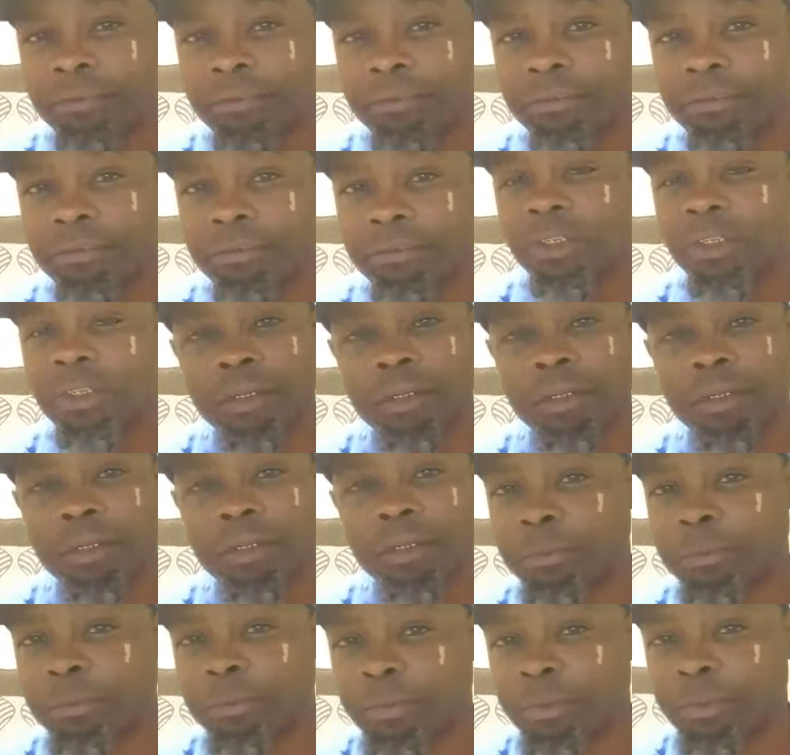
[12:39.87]
from talking,
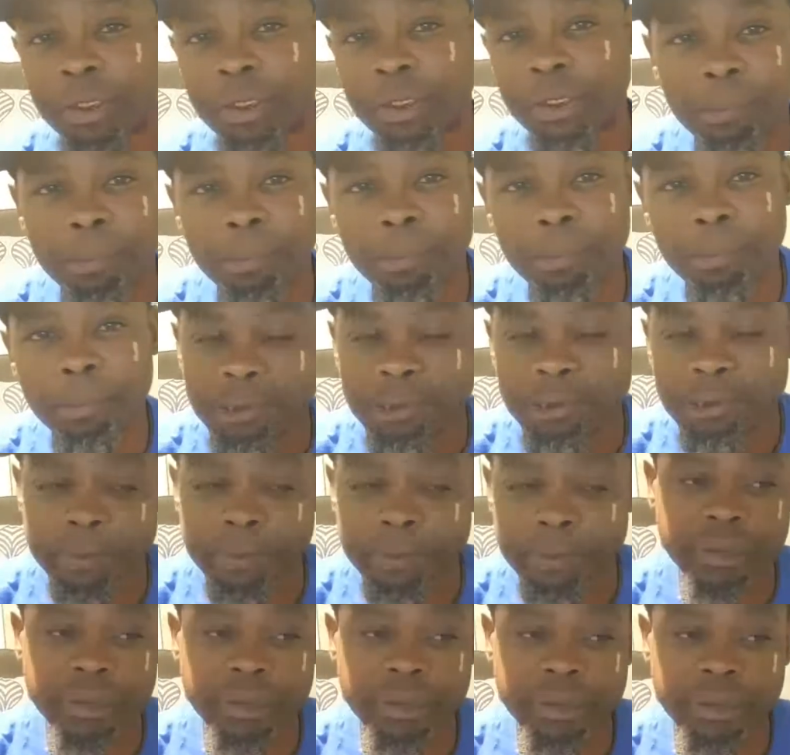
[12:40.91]
from sharing my
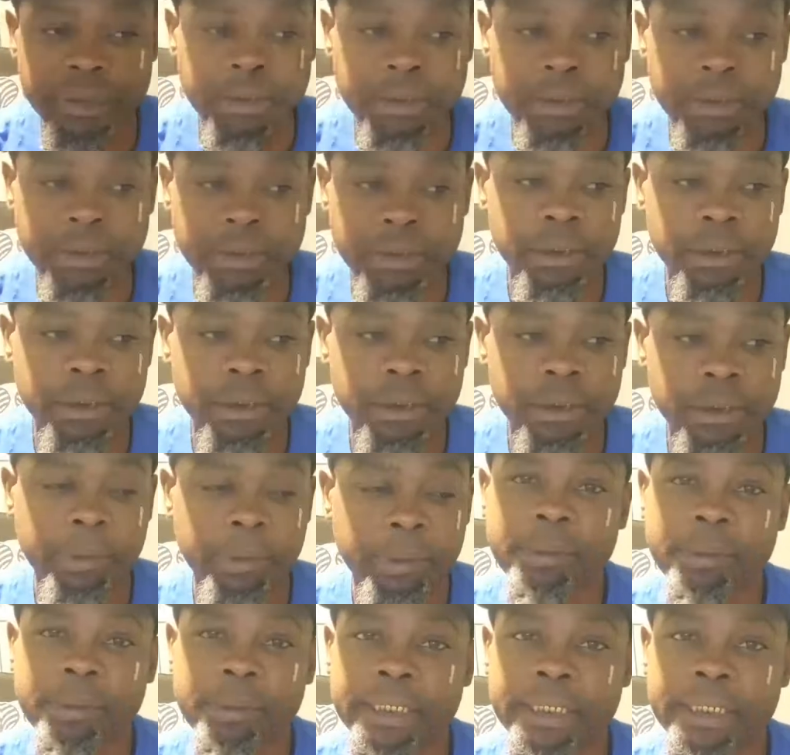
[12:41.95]
experiences. But
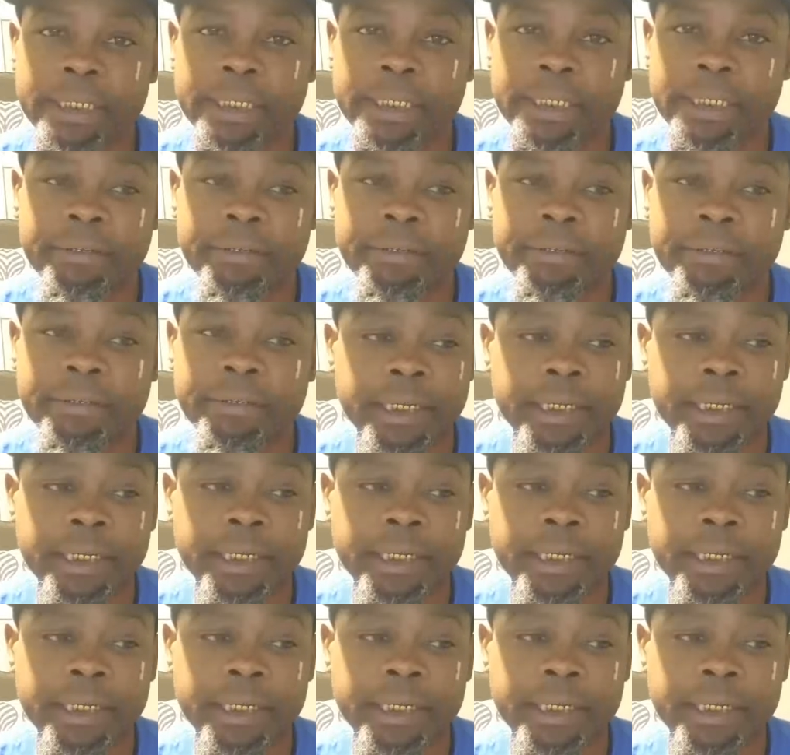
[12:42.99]
I believe that